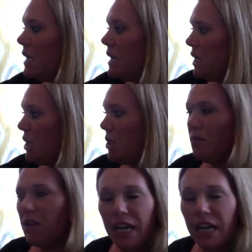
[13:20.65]

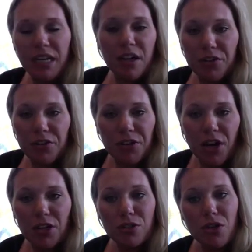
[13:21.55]
$90 or
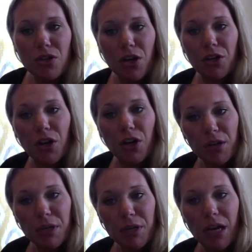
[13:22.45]
$100 on a
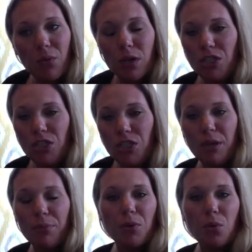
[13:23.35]
garment, I want you to be
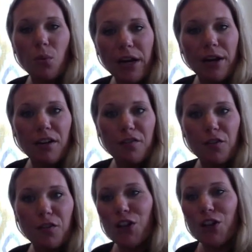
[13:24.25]
able to wear it
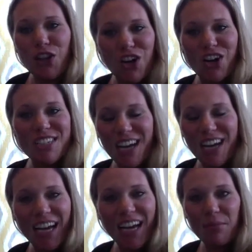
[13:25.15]
for a long time.